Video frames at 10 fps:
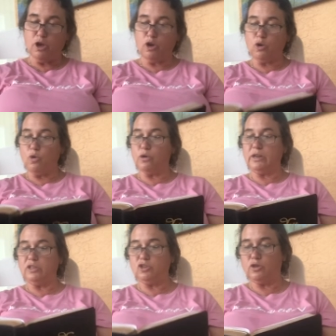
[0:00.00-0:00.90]

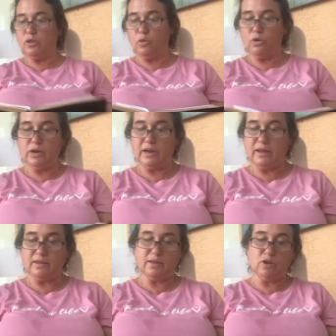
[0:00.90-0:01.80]
according to the
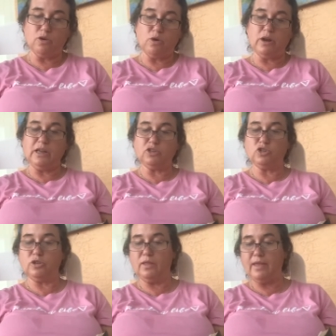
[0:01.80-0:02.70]
ordinance, according
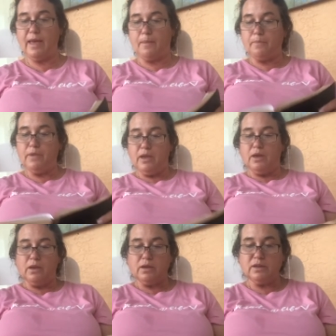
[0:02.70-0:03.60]
to them
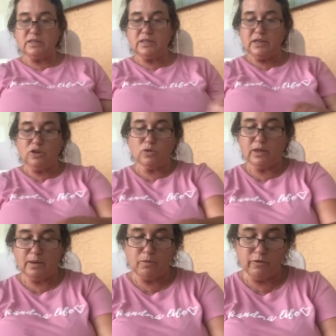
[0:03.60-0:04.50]

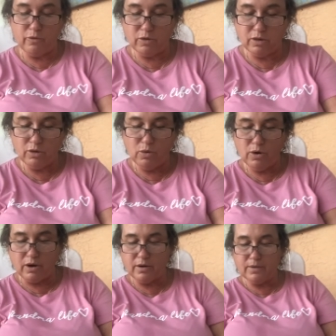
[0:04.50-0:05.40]
continually before the Lord.